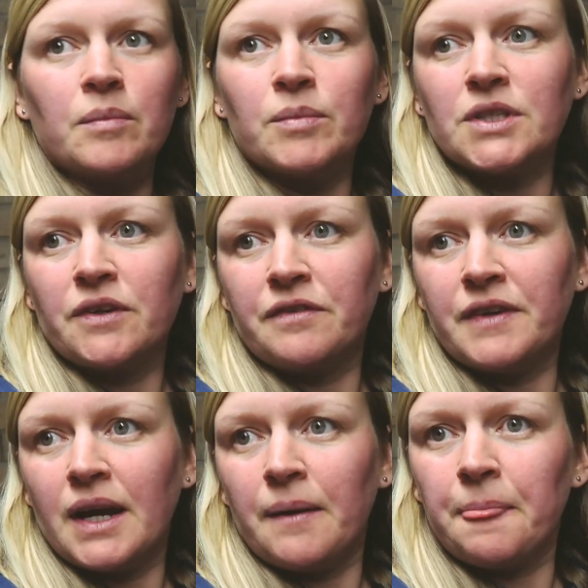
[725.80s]
But don't
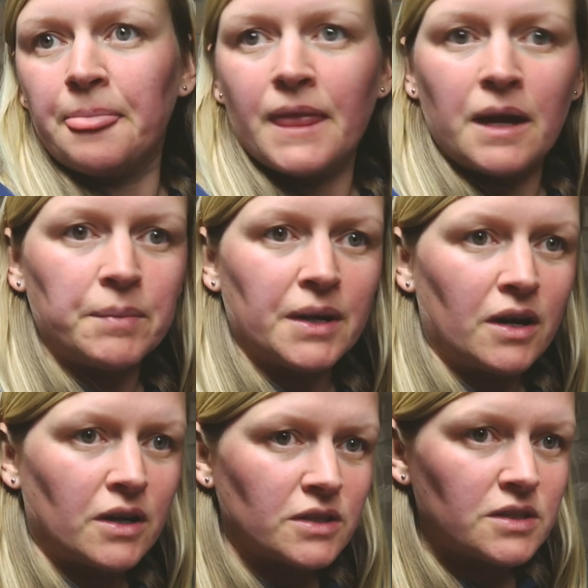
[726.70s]
fear,
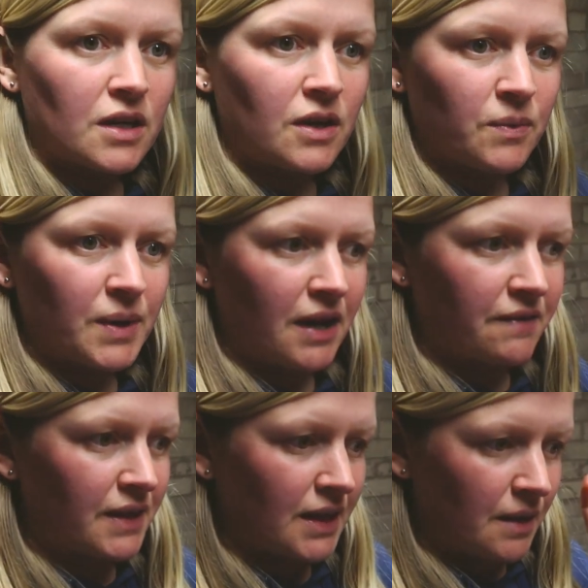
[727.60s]
because we
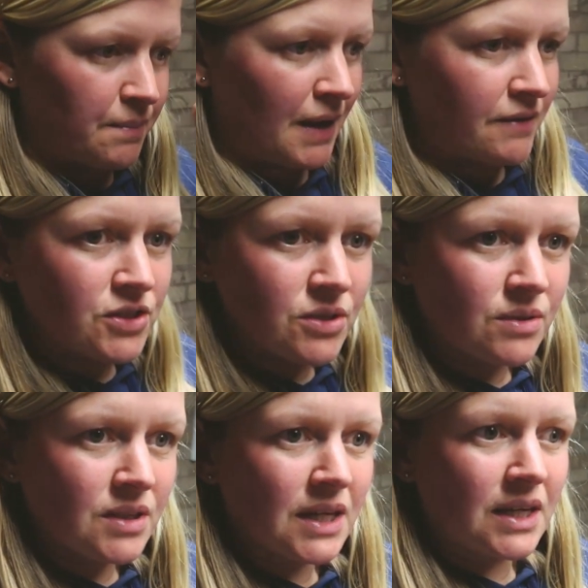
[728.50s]
have like a
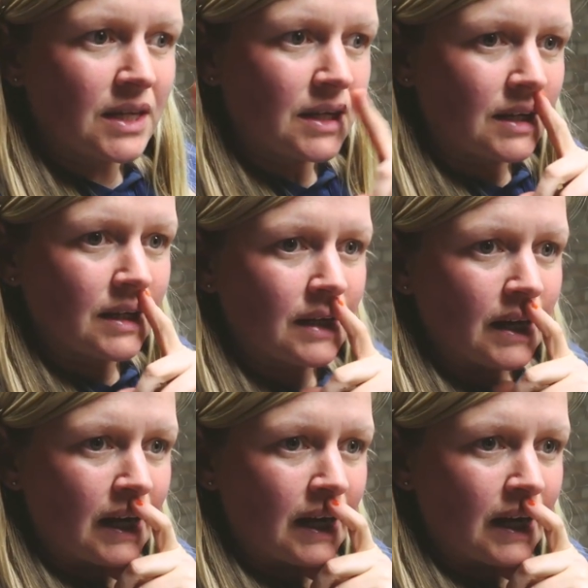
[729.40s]
parachute thing